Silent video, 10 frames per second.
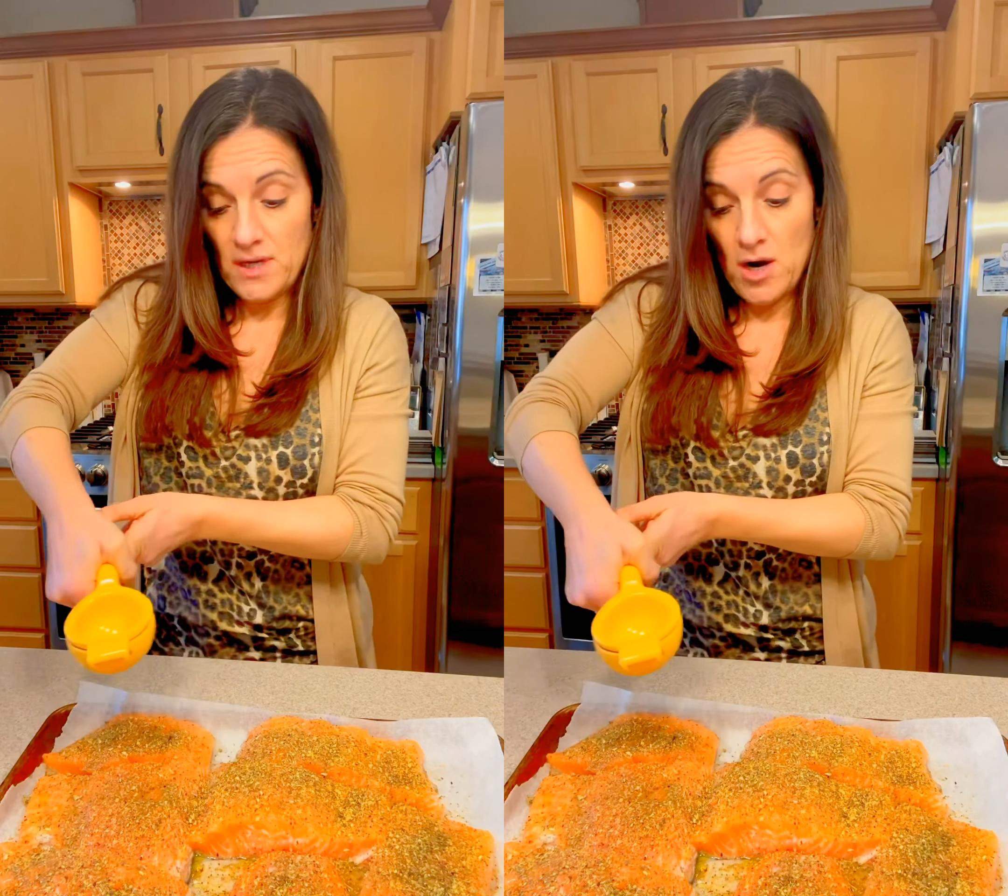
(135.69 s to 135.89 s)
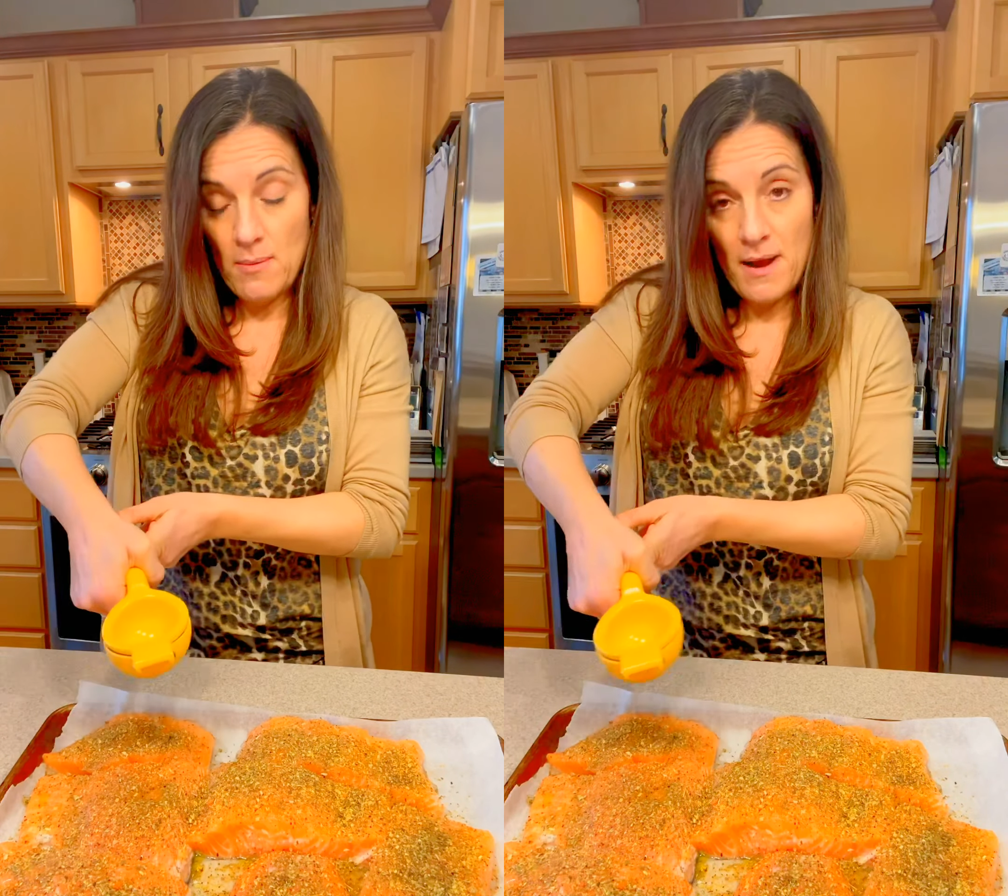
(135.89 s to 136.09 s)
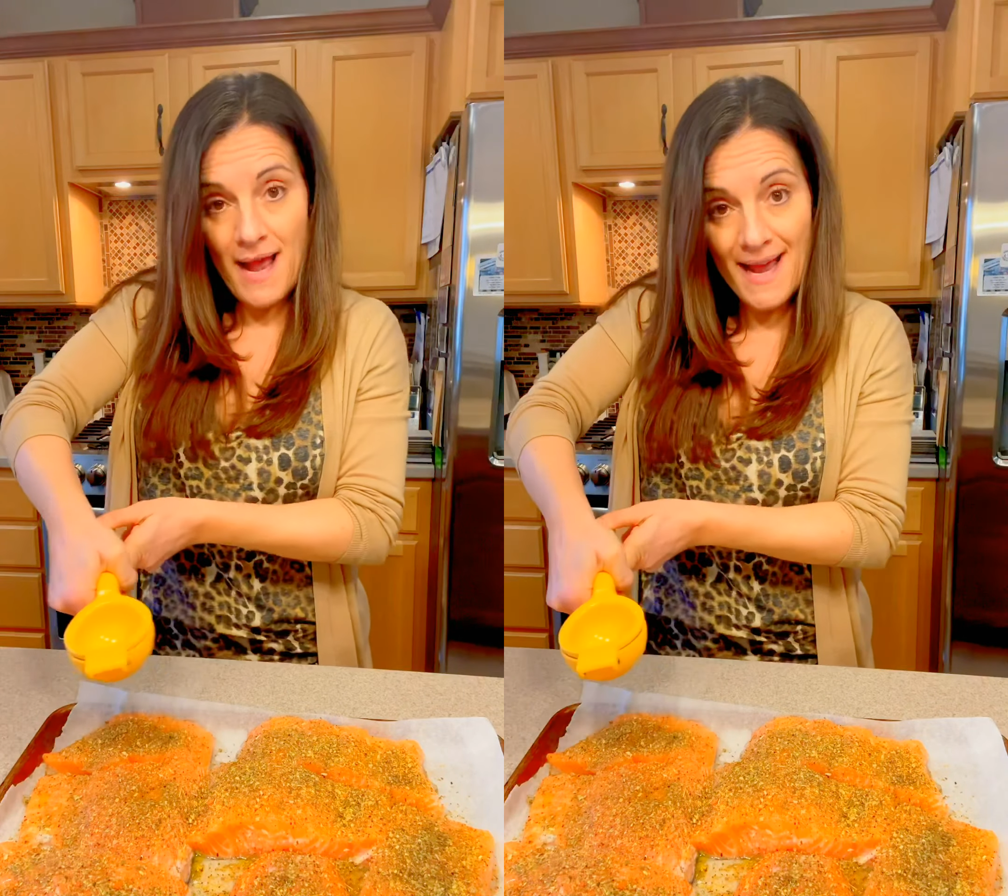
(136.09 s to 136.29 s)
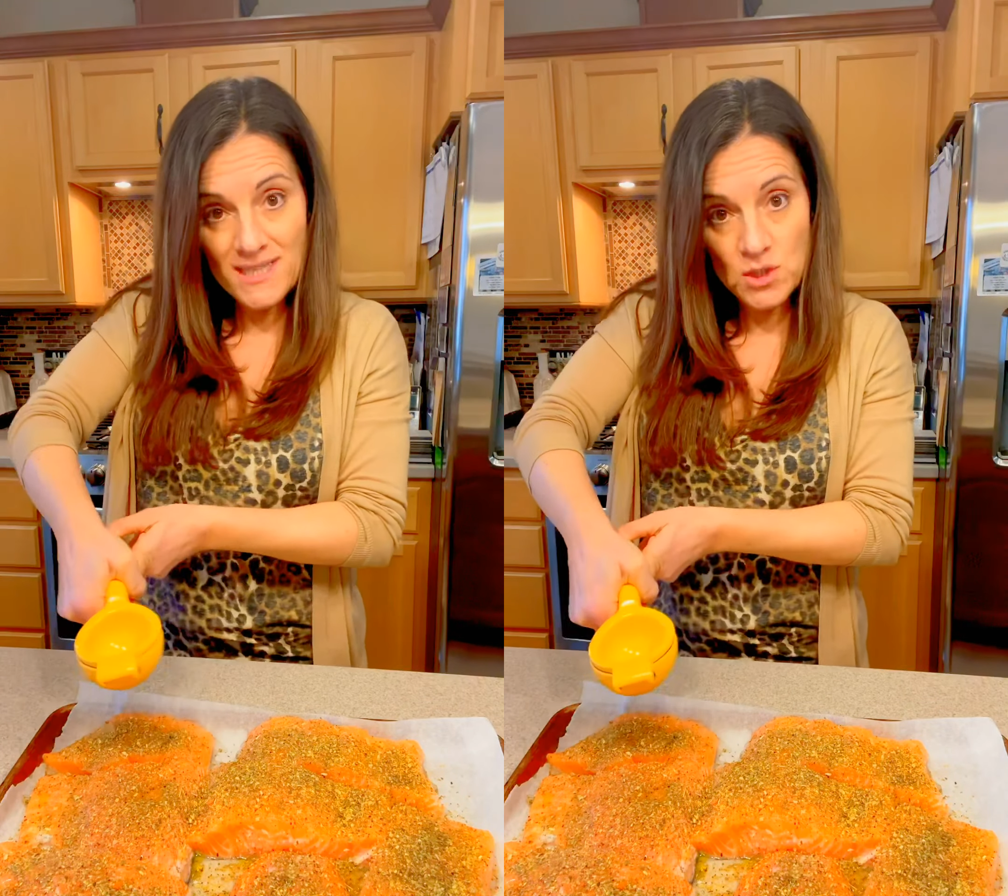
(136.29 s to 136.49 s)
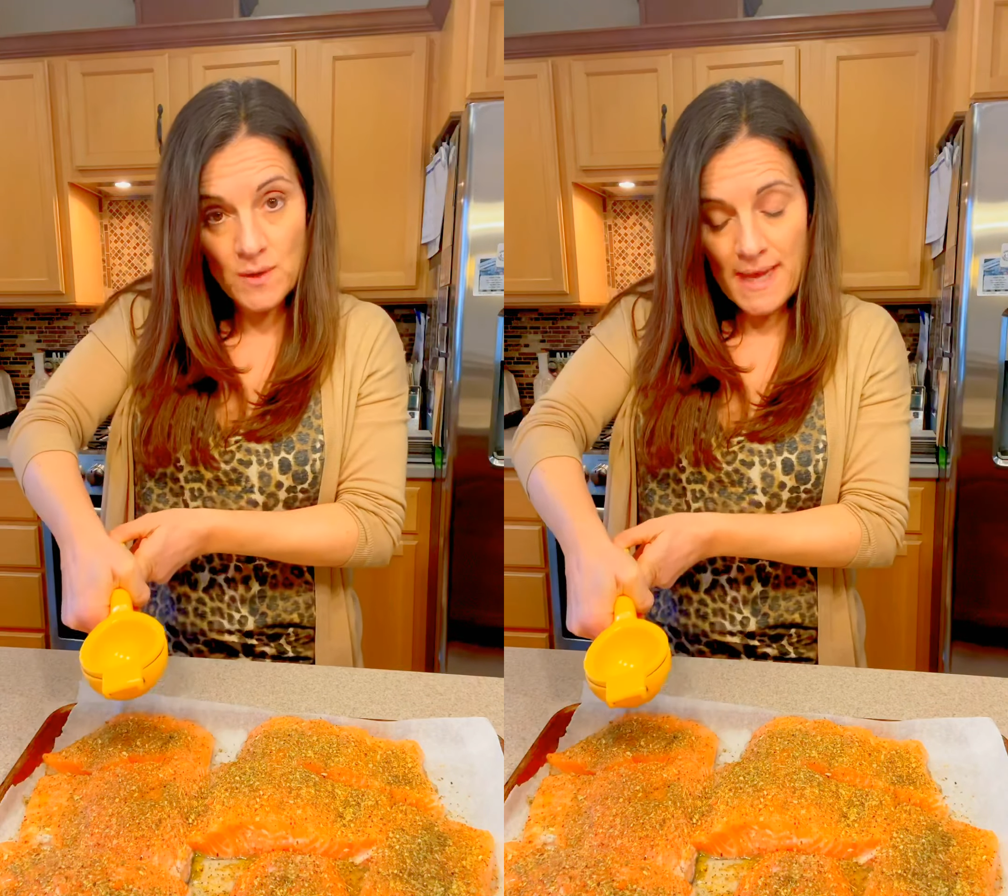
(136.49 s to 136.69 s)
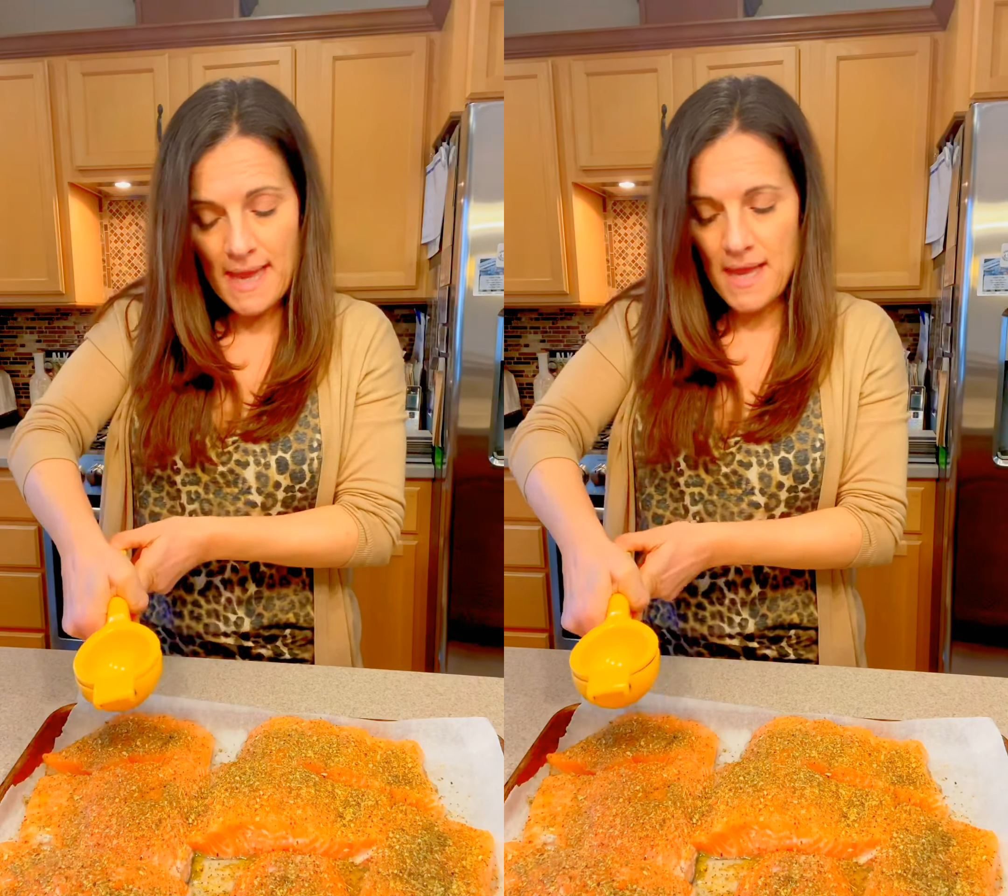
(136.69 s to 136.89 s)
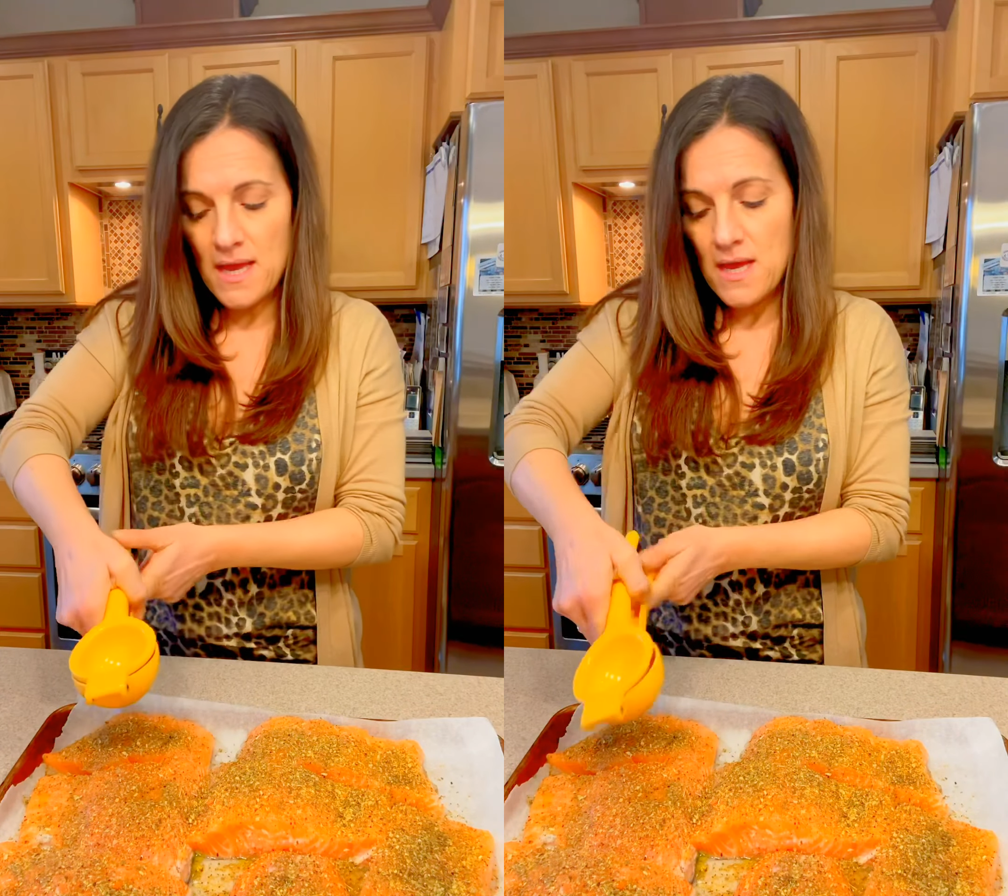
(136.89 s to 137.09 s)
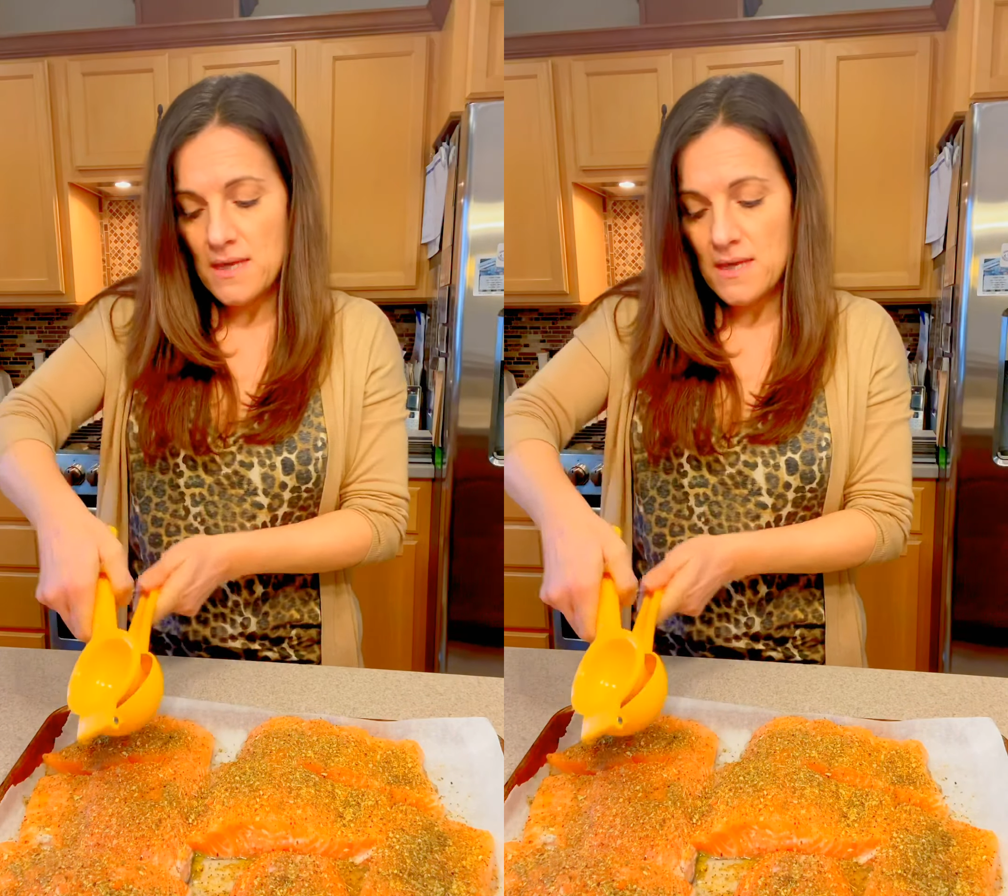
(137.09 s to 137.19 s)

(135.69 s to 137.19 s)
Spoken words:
carbohydrate.